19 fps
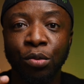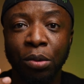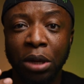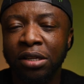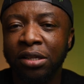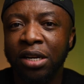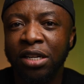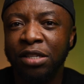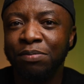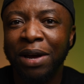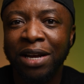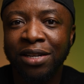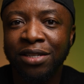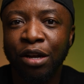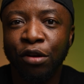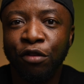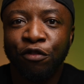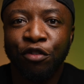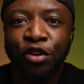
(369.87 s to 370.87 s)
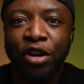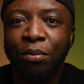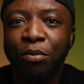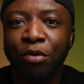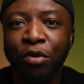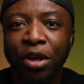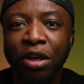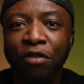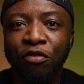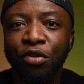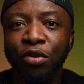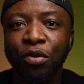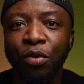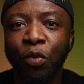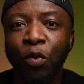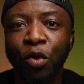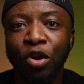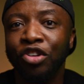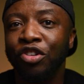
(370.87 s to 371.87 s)
this might sound funny, but even
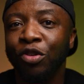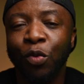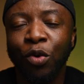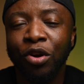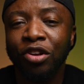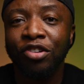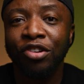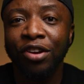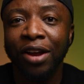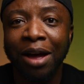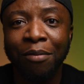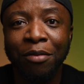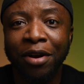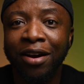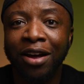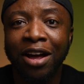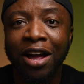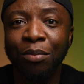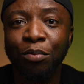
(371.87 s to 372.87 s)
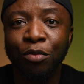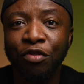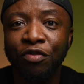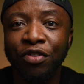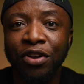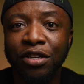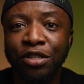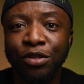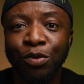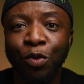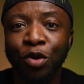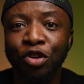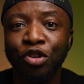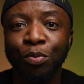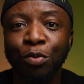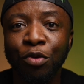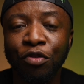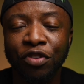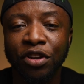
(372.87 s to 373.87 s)
watch American movies, watch
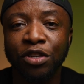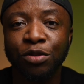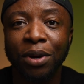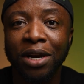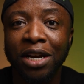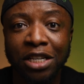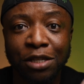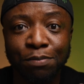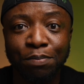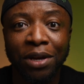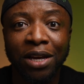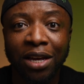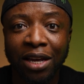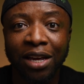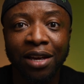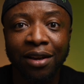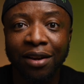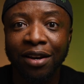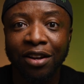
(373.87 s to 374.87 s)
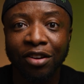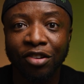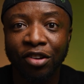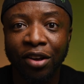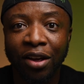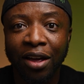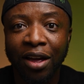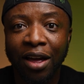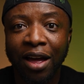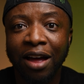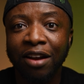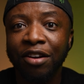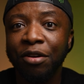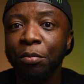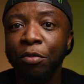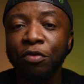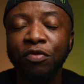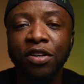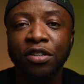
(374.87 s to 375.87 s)
movies where they speak English and
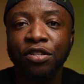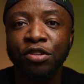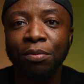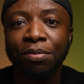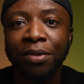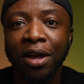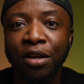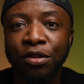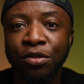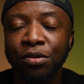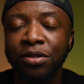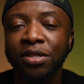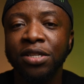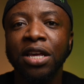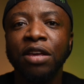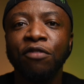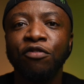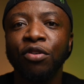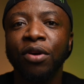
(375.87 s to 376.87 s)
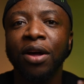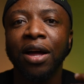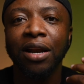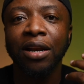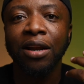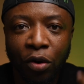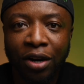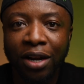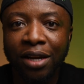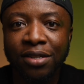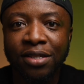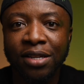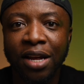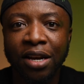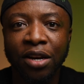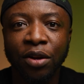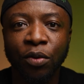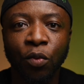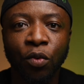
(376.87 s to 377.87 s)
remove the subtitles. See if you can
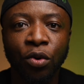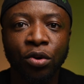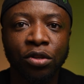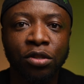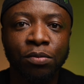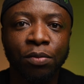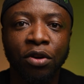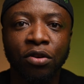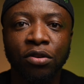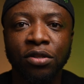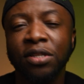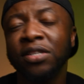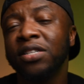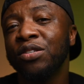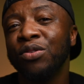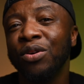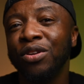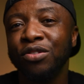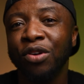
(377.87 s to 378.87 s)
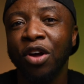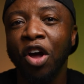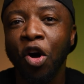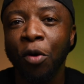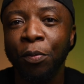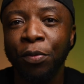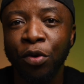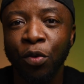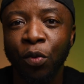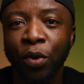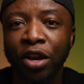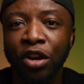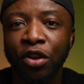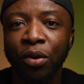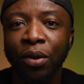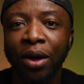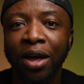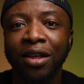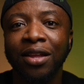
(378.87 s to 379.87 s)
understand the words, because this is going to help you when
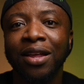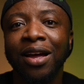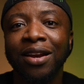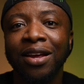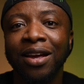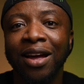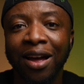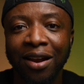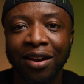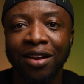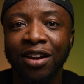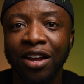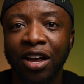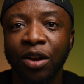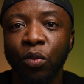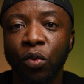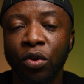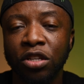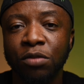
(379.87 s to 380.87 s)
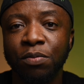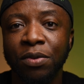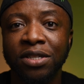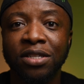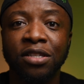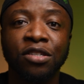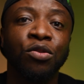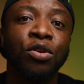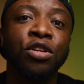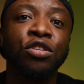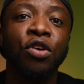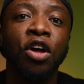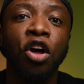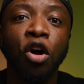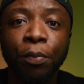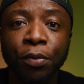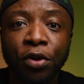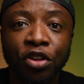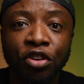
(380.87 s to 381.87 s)
you enter the Canadian workspace. It's going to
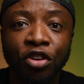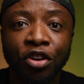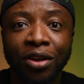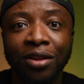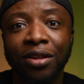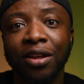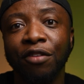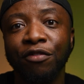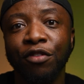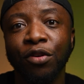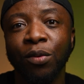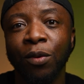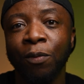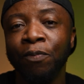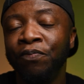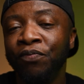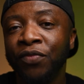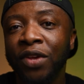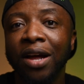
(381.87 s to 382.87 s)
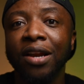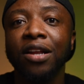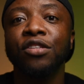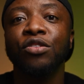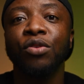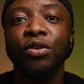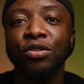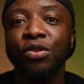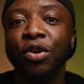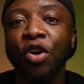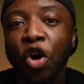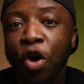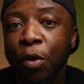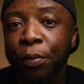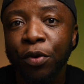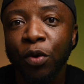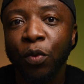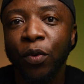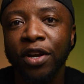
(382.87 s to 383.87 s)
help you in your interview, and it's going to
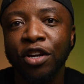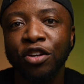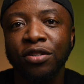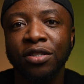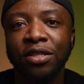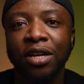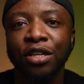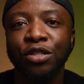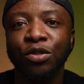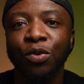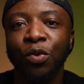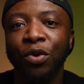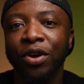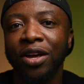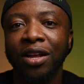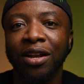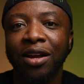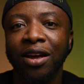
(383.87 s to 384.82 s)
help you when you start to work in